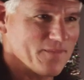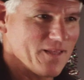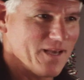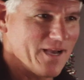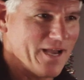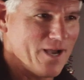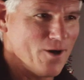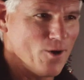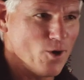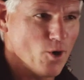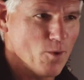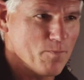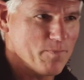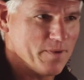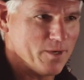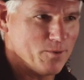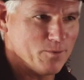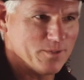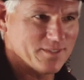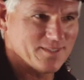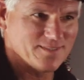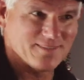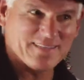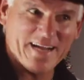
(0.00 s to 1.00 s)
I hope it
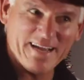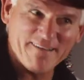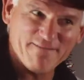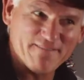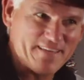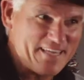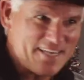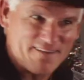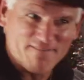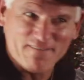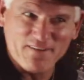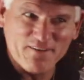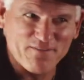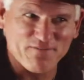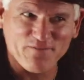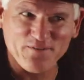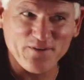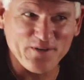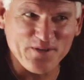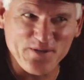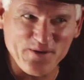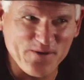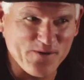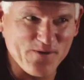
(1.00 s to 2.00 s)
was life-giving for
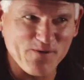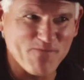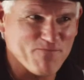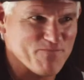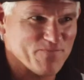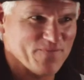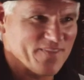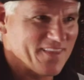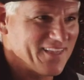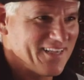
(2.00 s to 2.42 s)
you.